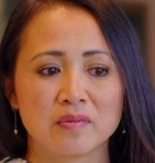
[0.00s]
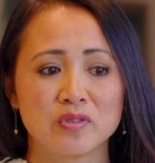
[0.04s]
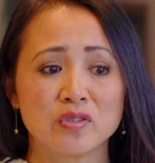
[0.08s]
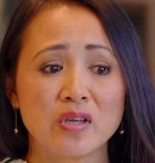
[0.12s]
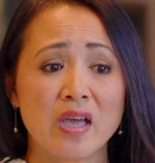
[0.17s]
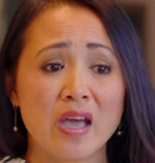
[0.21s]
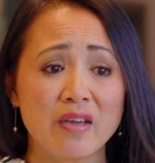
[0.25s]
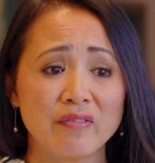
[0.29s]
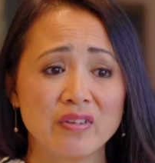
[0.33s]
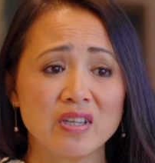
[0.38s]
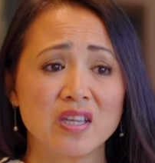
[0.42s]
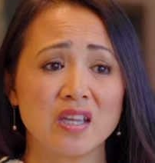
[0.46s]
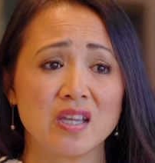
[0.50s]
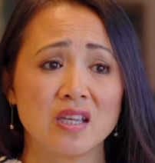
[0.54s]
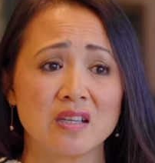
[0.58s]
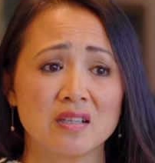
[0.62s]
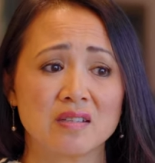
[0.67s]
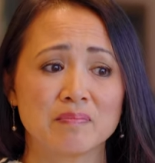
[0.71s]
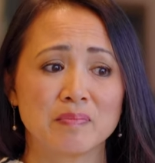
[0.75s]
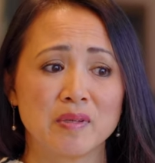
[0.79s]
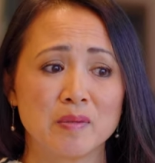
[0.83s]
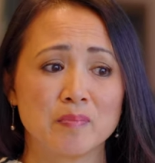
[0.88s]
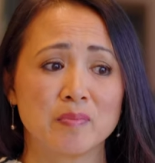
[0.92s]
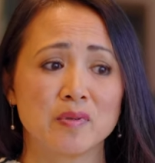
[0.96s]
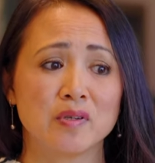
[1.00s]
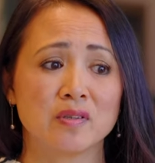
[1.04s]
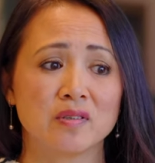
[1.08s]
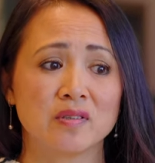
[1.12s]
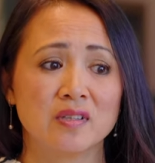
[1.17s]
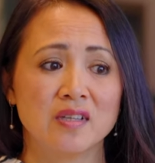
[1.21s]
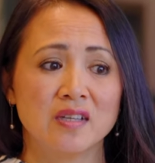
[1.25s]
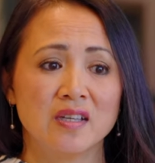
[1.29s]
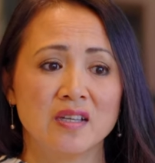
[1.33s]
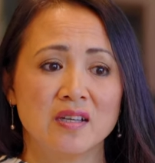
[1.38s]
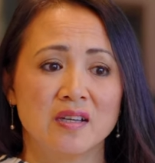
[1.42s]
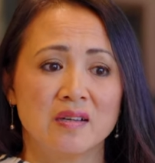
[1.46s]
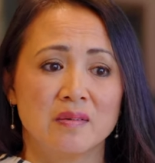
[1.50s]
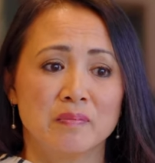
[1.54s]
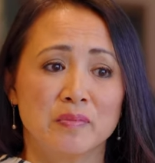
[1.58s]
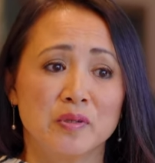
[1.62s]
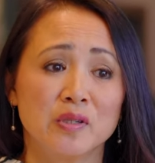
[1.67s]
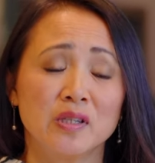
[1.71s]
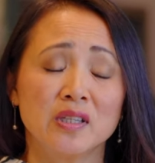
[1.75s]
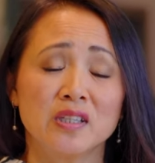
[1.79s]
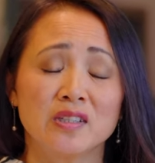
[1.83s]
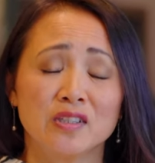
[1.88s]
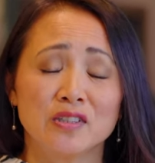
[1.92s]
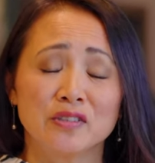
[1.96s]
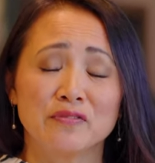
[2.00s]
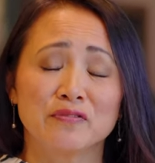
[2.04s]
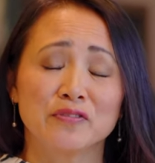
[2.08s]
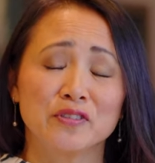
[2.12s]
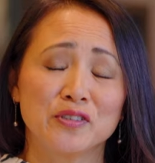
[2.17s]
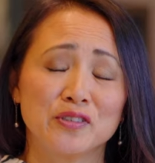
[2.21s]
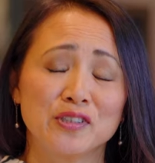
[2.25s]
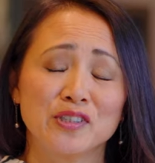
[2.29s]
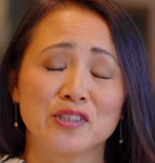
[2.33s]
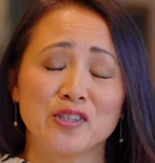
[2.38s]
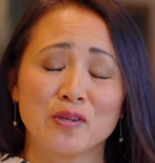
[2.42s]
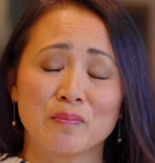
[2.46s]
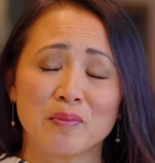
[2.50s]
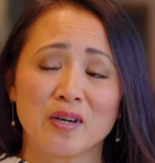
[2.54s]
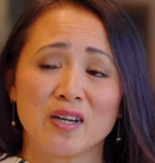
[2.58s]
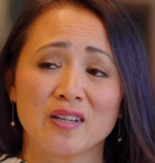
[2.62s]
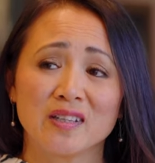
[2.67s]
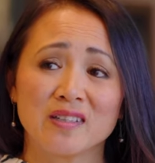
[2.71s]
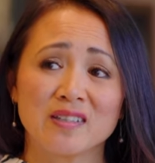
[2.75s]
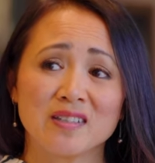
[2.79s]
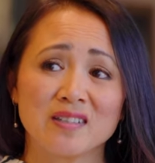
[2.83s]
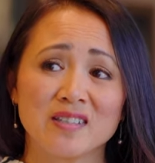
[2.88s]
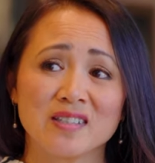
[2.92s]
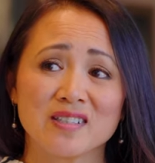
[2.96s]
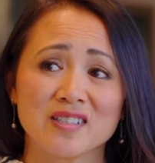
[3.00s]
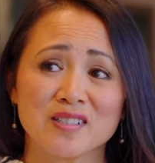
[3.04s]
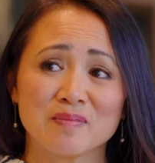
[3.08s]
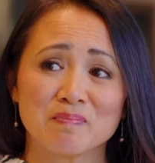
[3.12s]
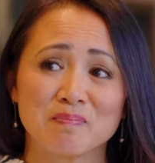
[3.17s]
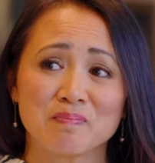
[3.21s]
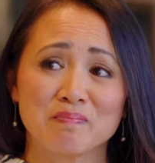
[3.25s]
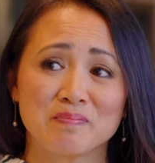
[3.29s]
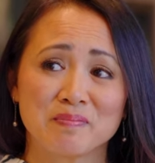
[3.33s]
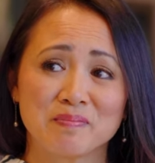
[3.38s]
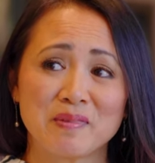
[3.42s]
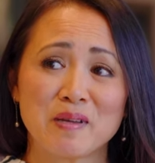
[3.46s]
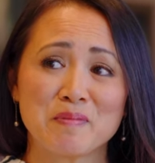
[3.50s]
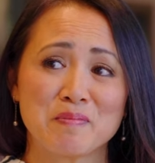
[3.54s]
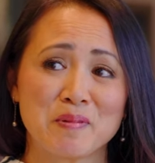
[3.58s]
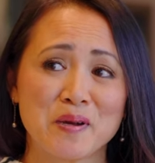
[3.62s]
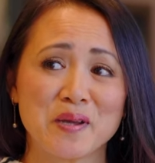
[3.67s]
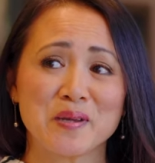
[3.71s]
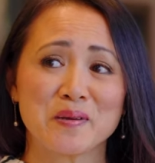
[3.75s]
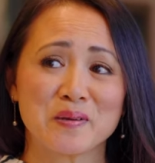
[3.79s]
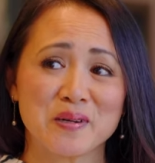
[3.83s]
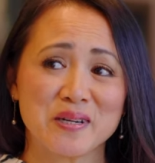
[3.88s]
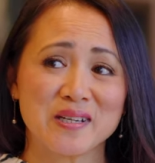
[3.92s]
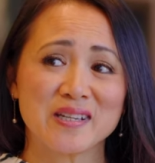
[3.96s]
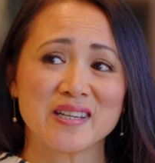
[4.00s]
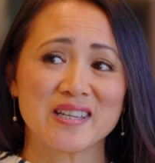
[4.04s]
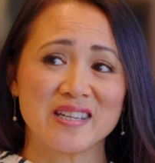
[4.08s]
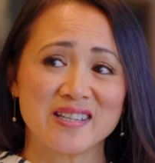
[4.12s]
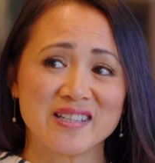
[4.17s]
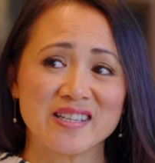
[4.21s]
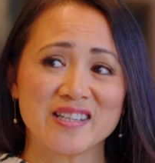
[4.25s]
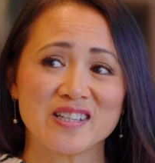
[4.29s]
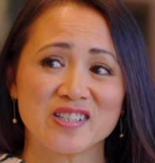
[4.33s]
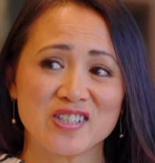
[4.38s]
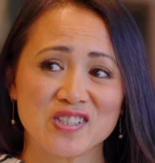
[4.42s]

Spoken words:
To advocate people, putting good food in your body is a priority.